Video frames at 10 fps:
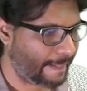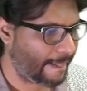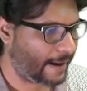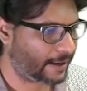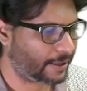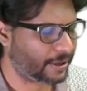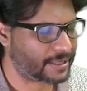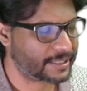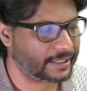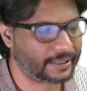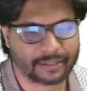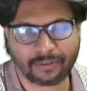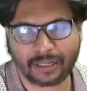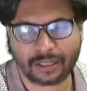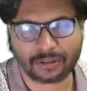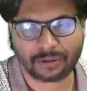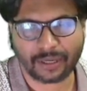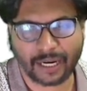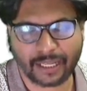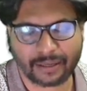and you can see that will not throw
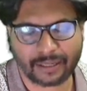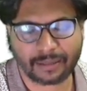any error,